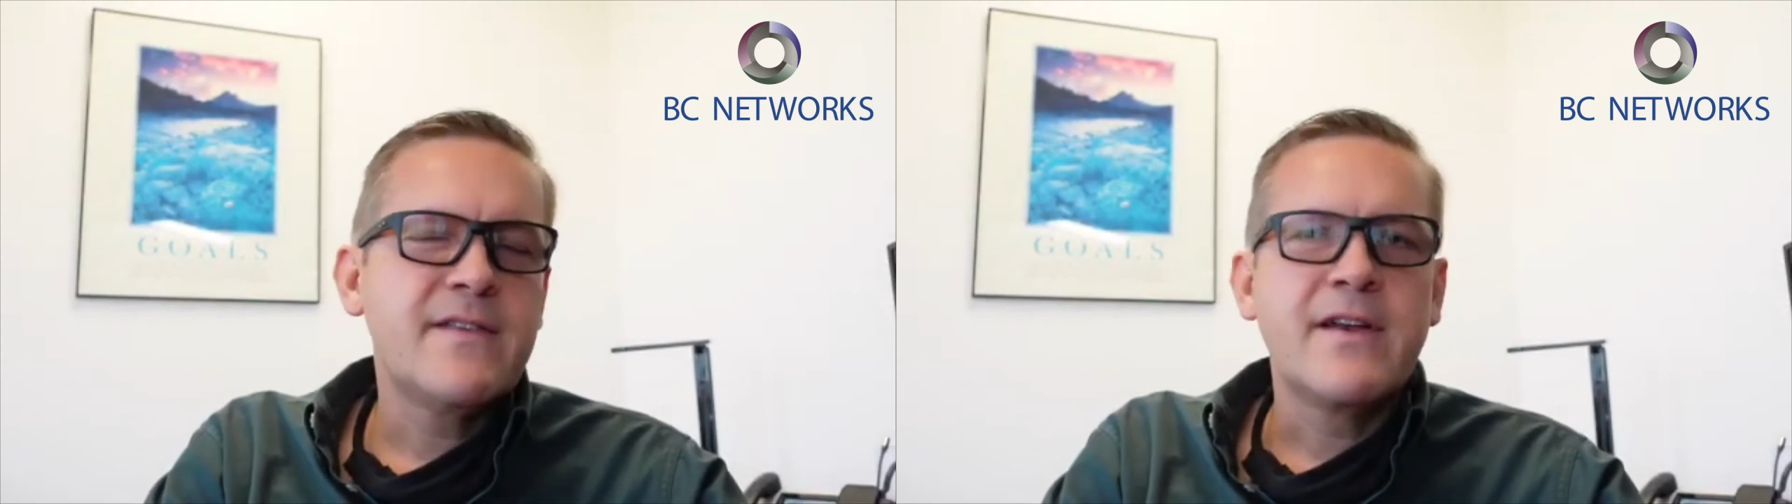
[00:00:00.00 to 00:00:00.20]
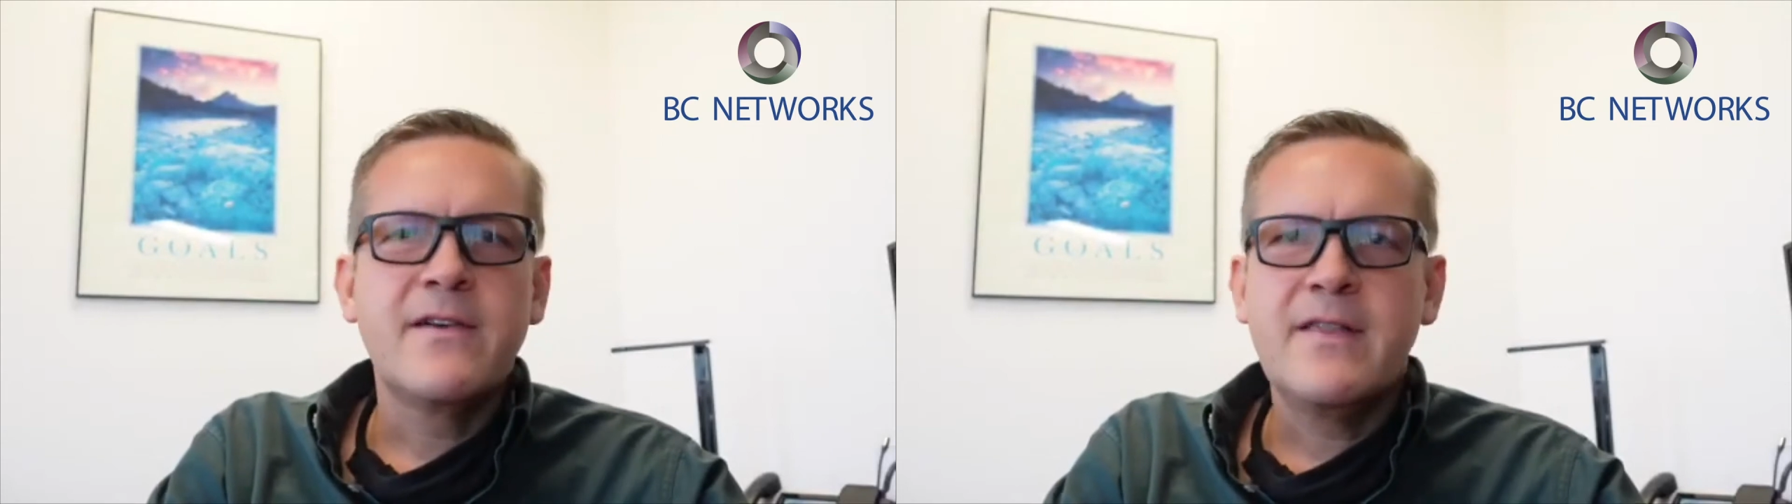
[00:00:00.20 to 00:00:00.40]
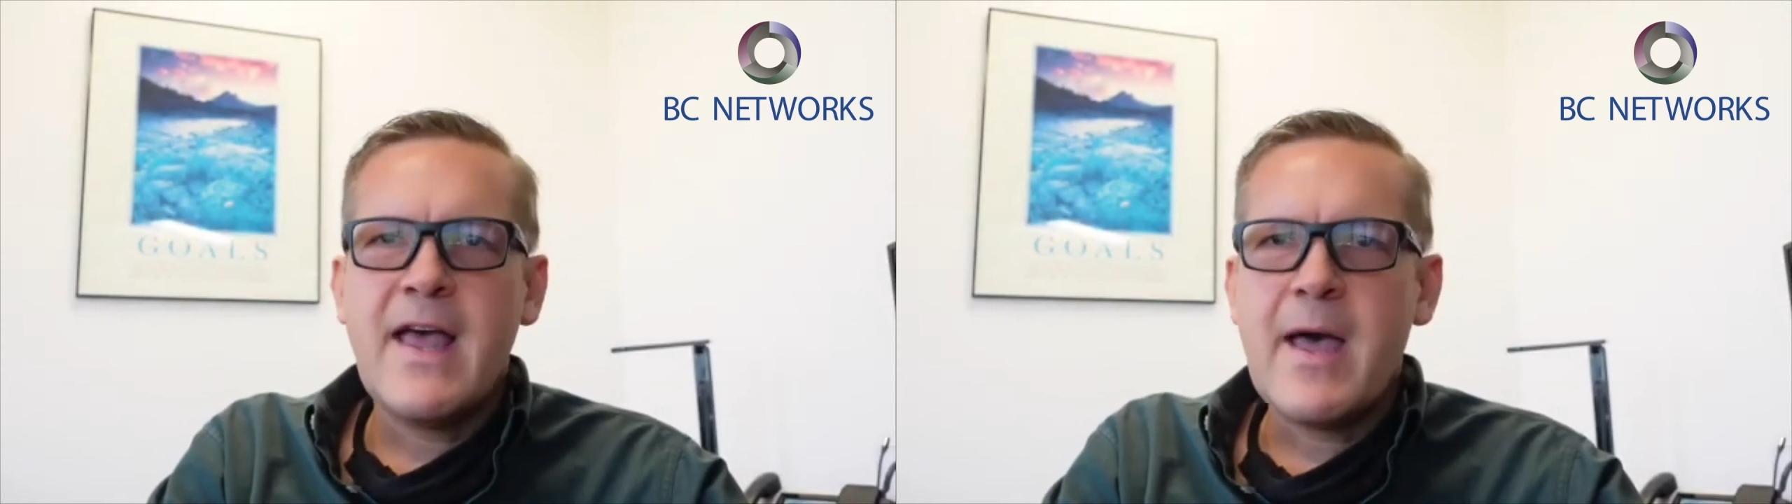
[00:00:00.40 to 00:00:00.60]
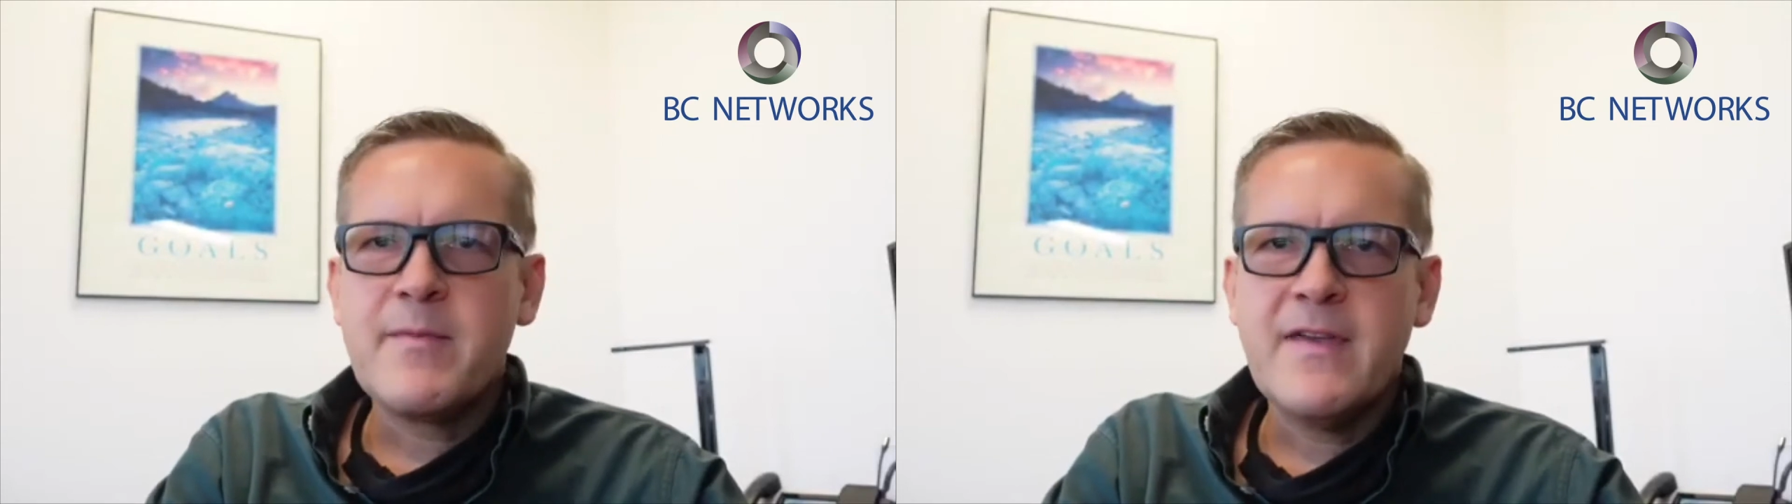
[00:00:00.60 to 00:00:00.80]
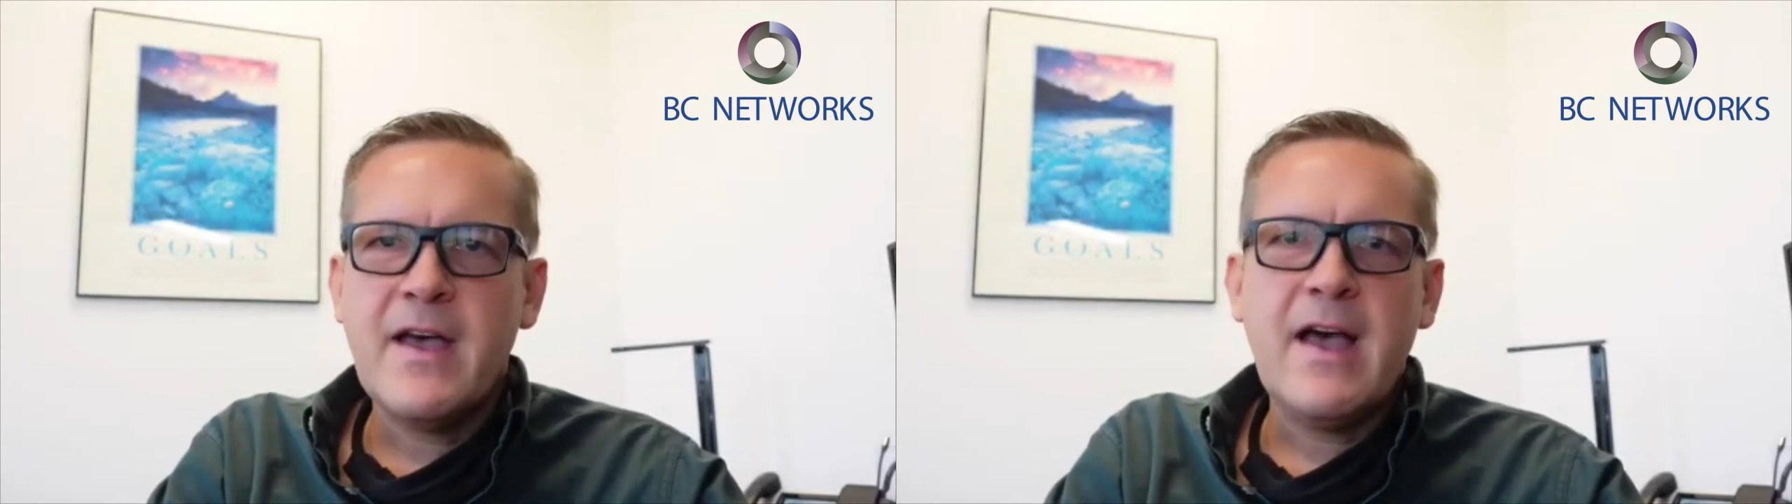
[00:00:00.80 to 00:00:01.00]
on your
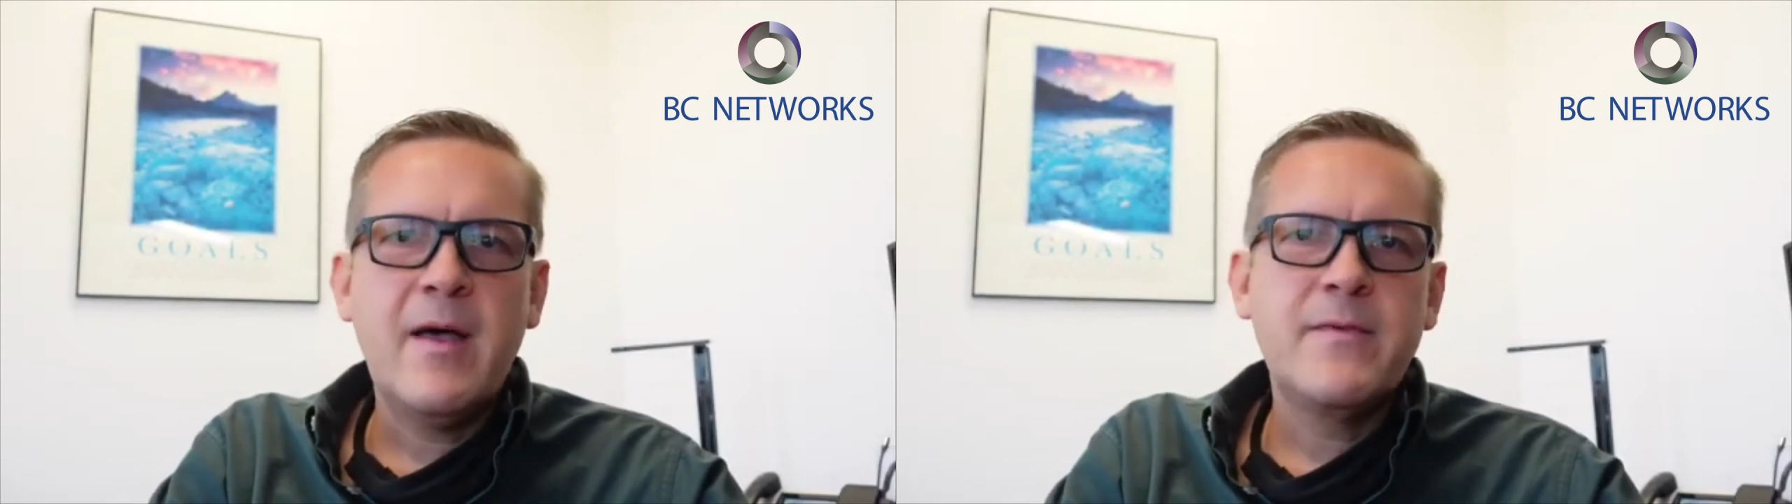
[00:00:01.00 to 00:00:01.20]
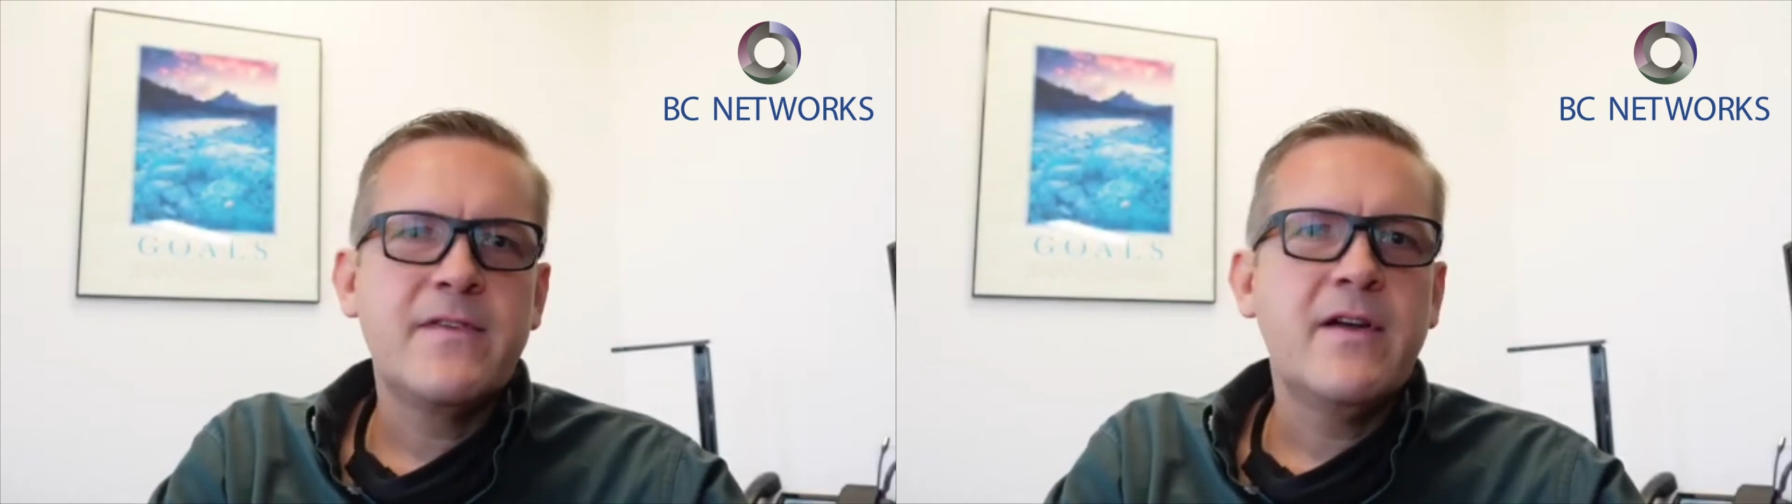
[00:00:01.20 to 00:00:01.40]
laptops,